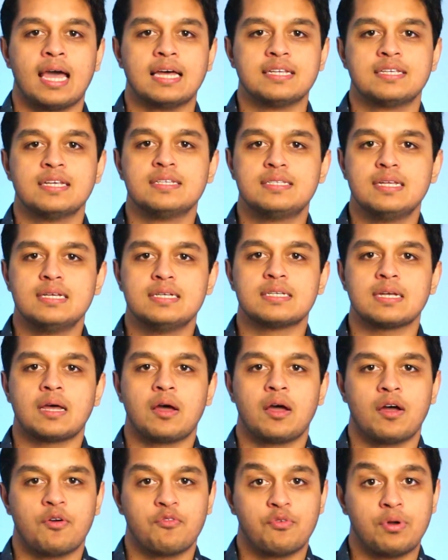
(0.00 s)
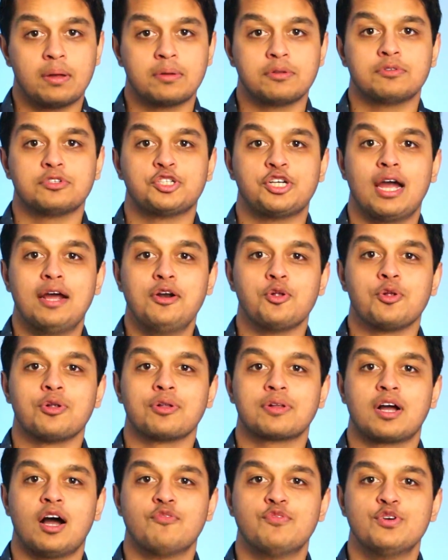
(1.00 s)
And since this
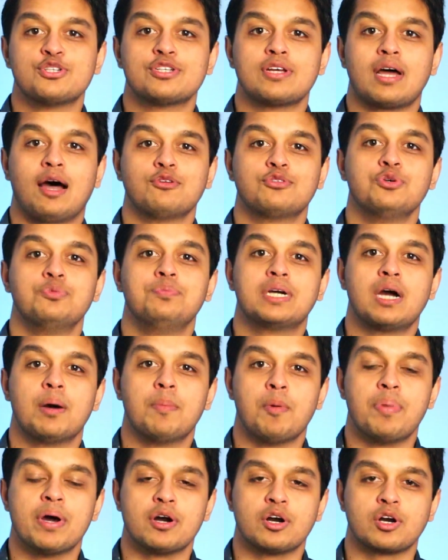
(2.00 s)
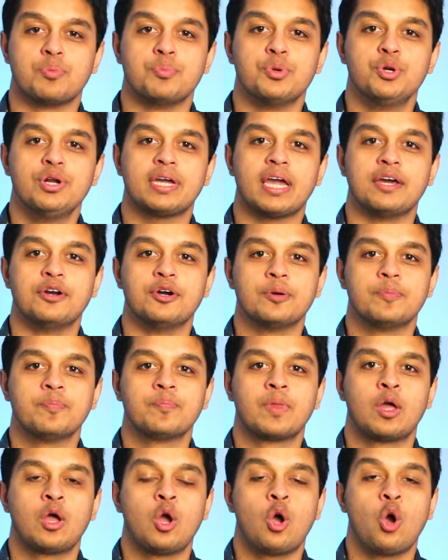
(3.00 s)
channel covers how to become a better communicator,